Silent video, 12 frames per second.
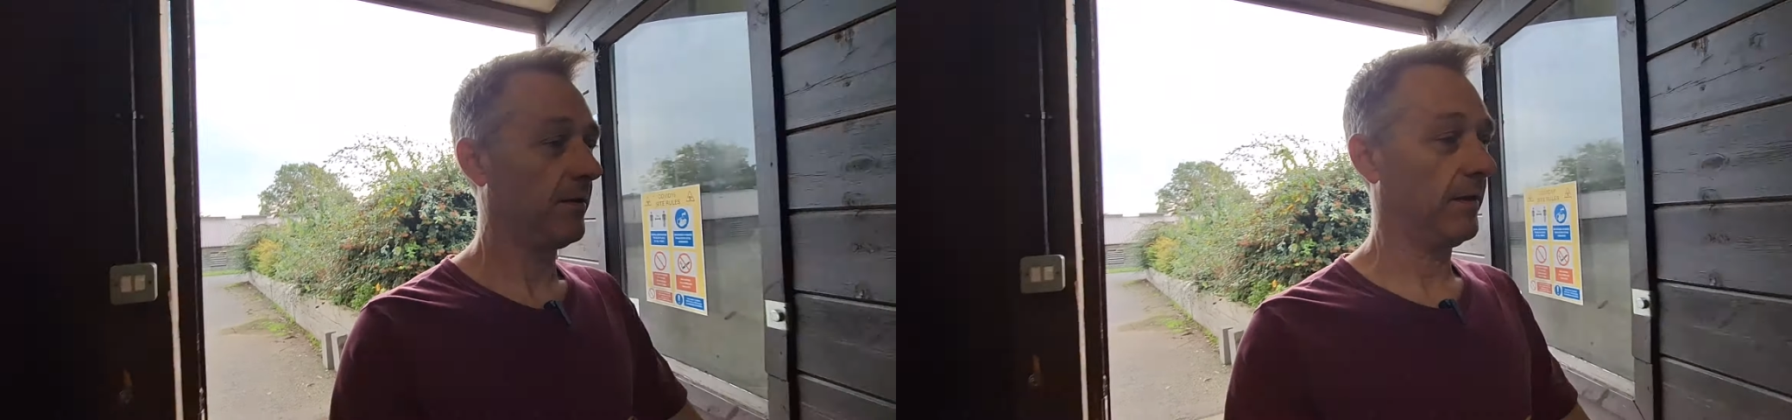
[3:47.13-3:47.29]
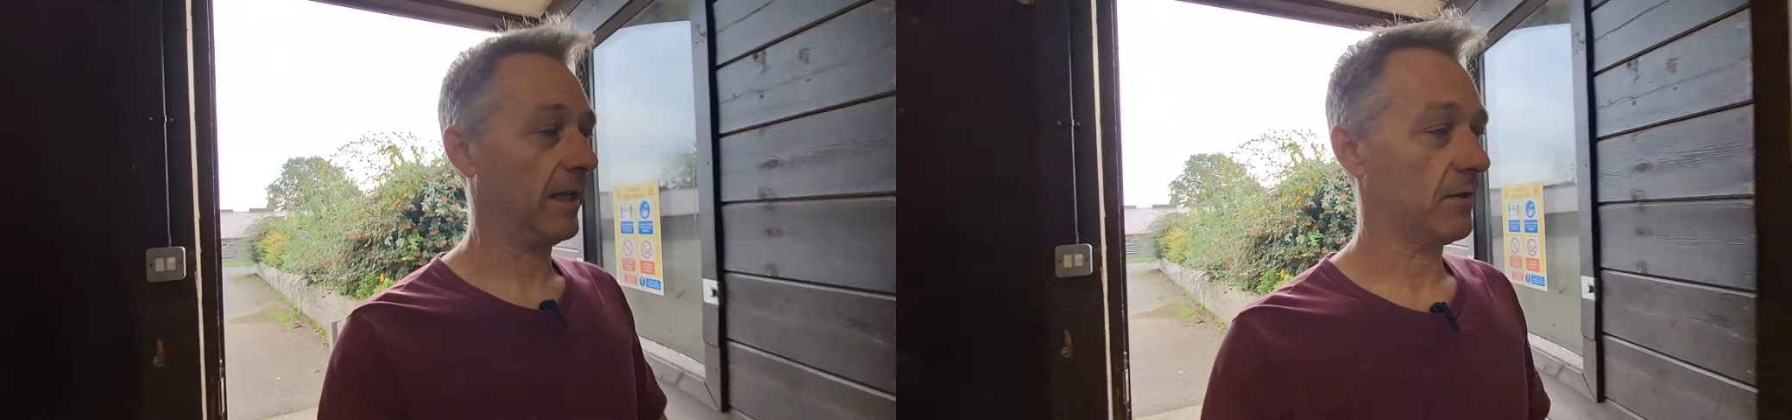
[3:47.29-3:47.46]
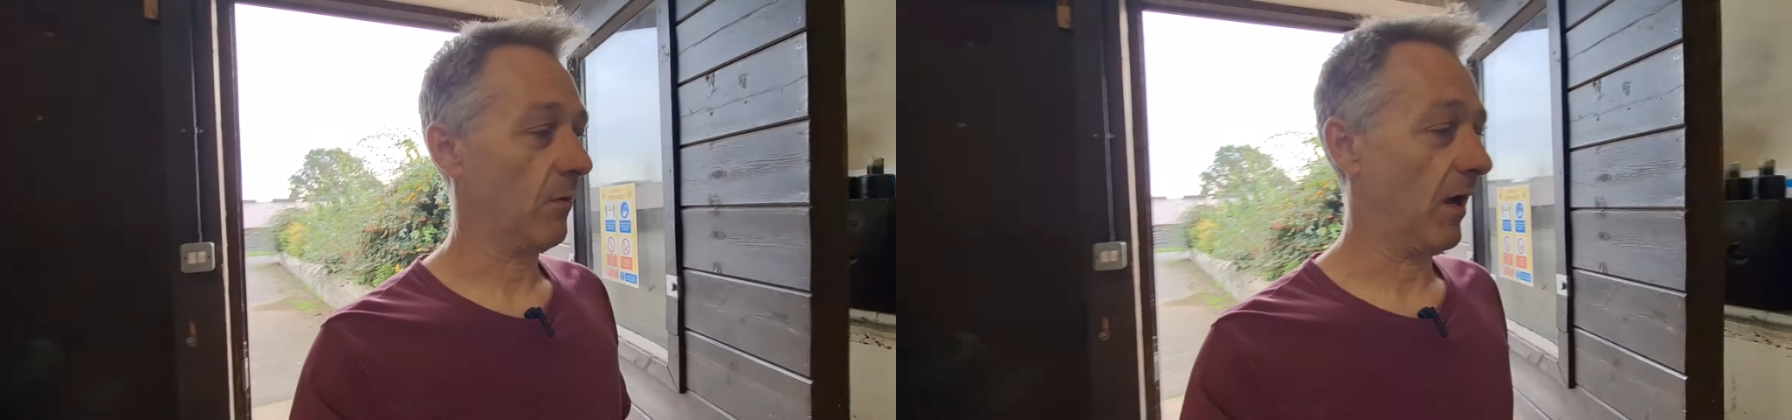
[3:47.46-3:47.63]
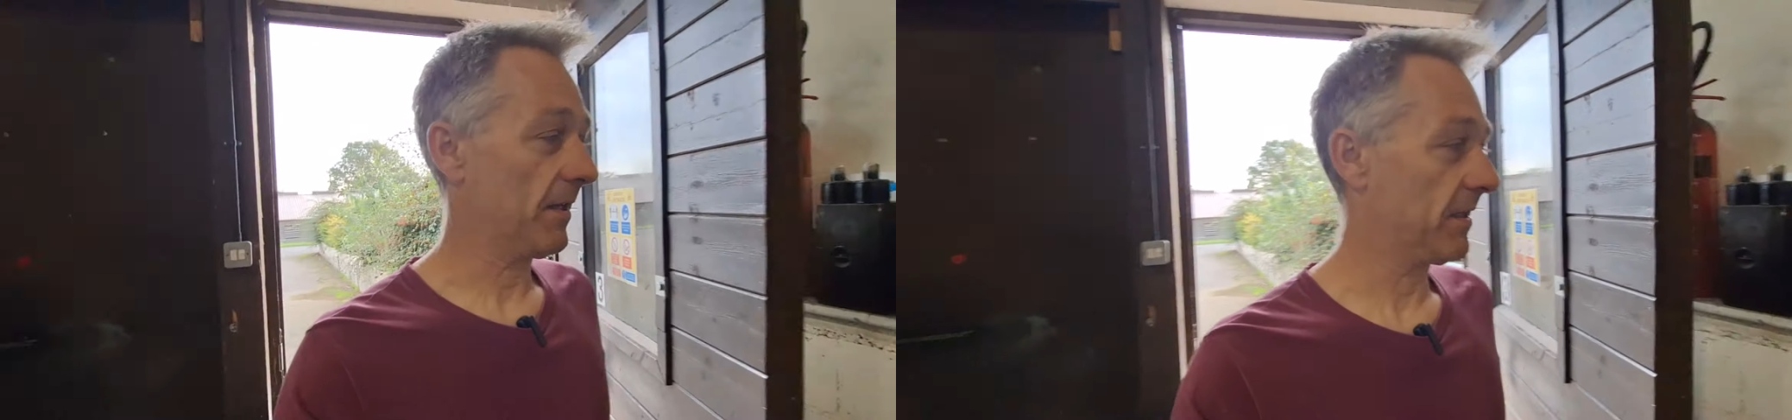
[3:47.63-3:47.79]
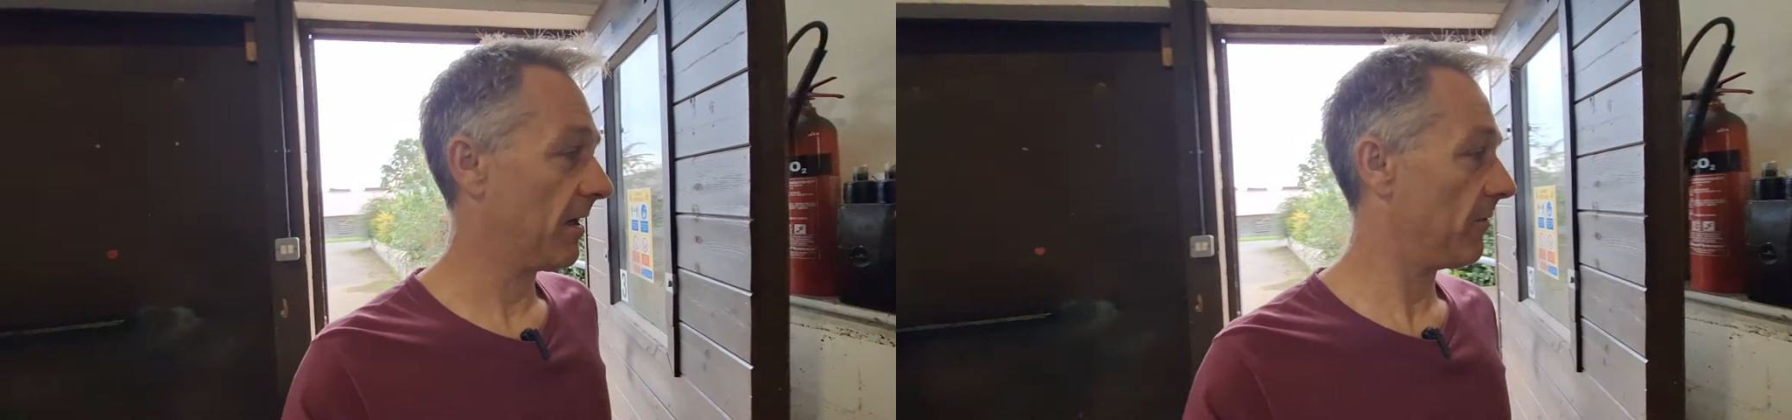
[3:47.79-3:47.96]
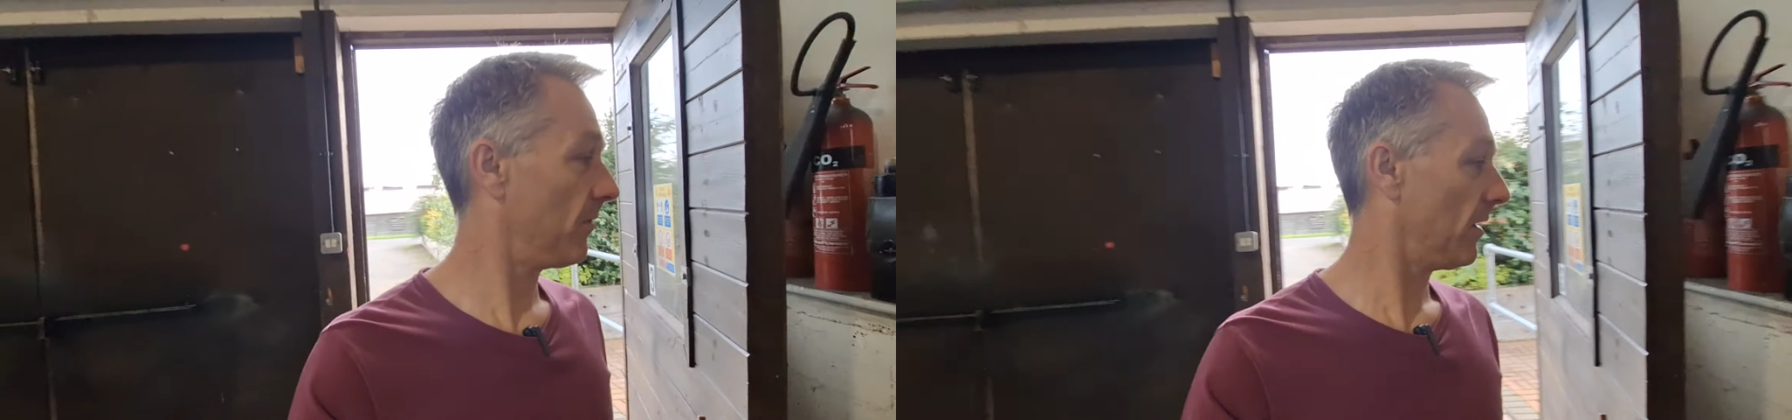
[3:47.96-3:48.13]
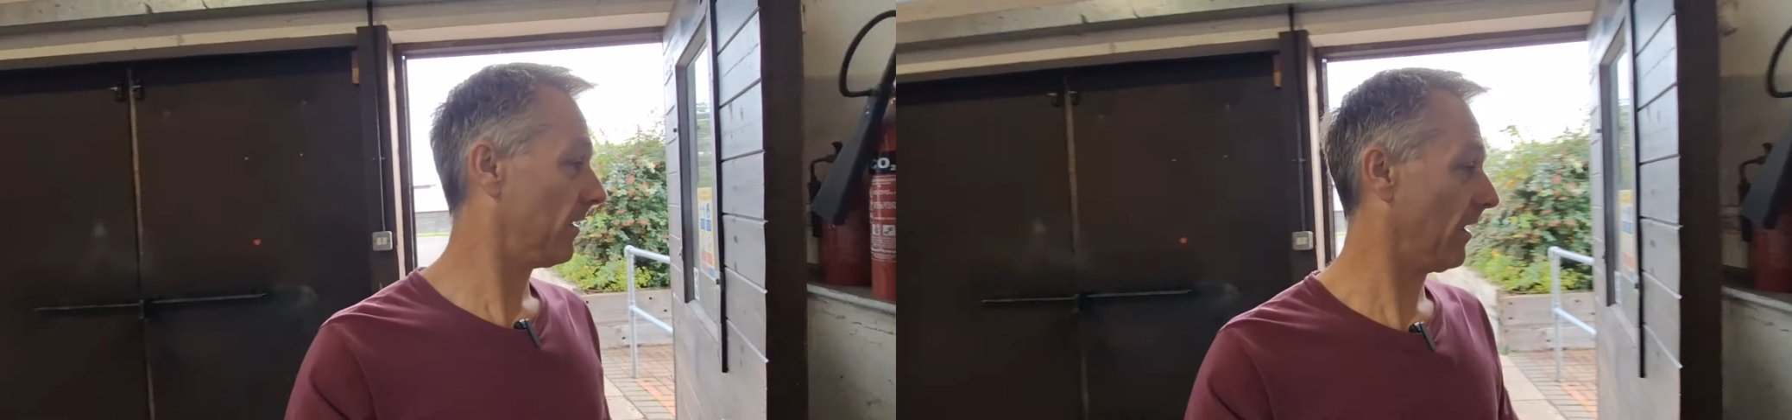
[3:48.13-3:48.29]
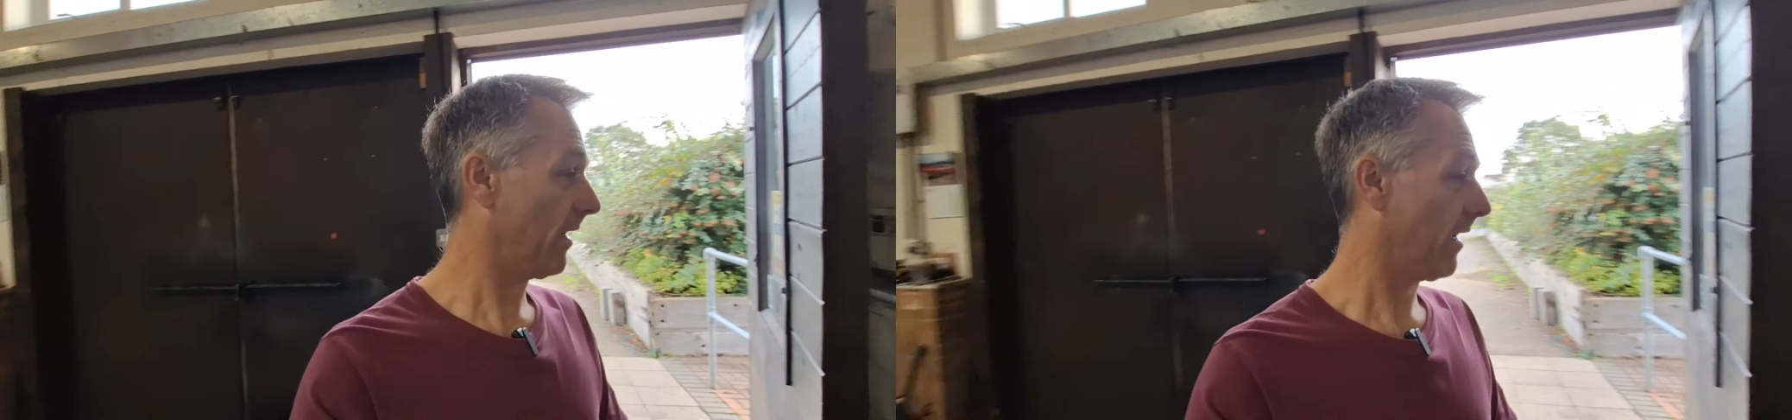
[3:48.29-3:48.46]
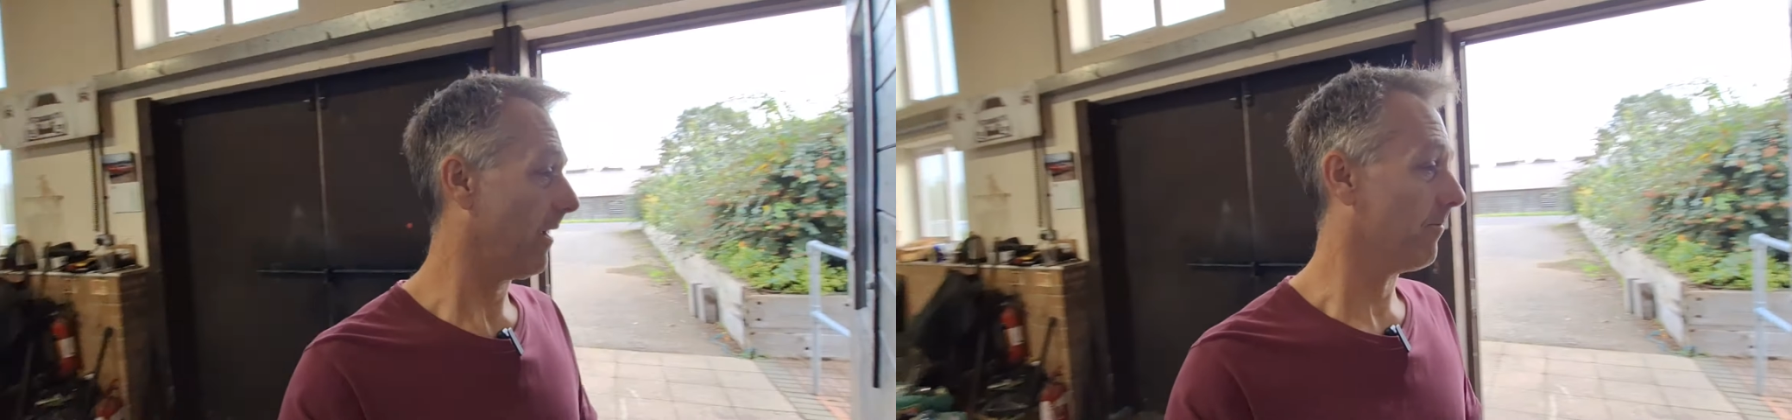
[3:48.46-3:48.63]
that's what I do,
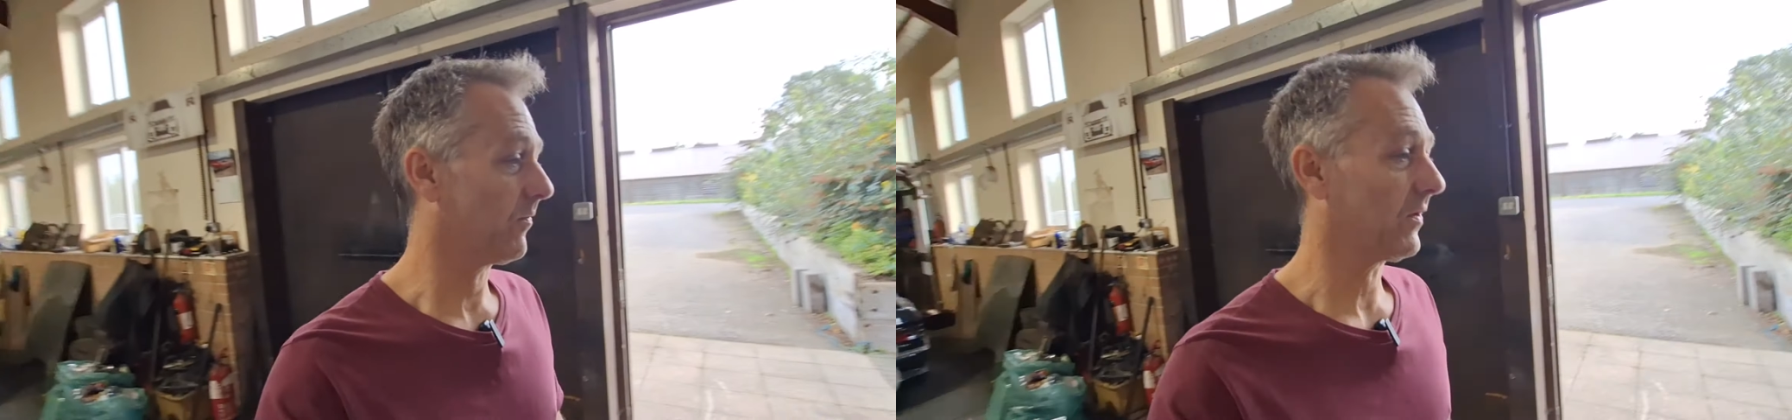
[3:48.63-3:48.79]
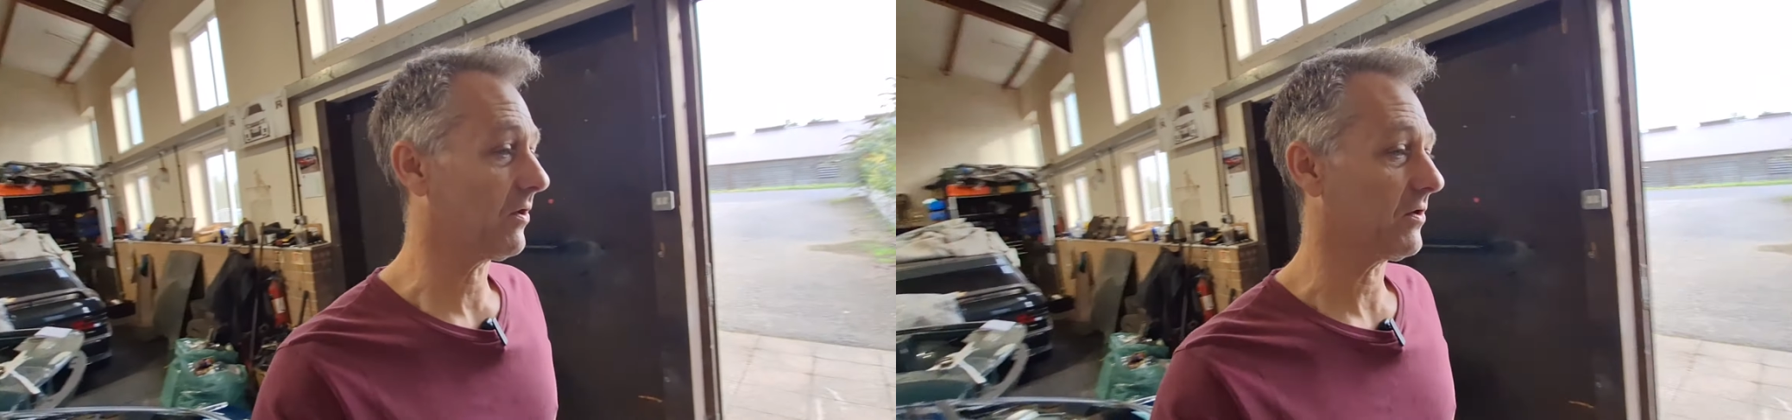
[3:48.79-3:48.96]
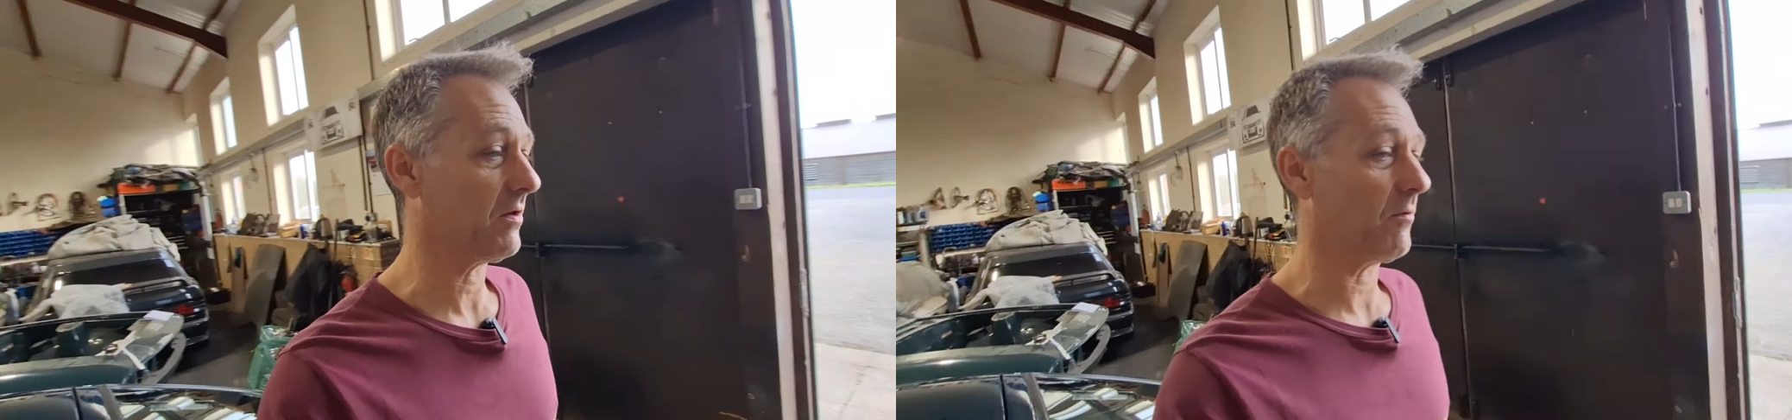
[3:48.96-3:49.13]
because